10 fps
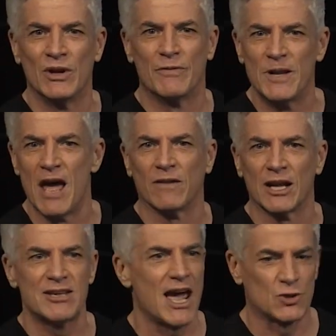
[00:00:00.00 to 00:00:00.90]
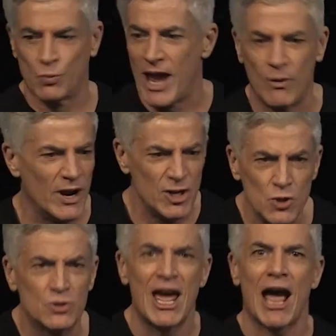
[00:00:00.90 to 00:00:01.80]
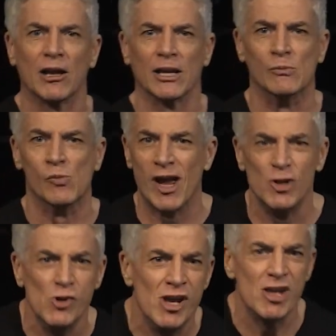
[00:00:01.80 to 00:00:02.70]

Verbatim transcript: If the devil attacks, where do you tackle him? Where do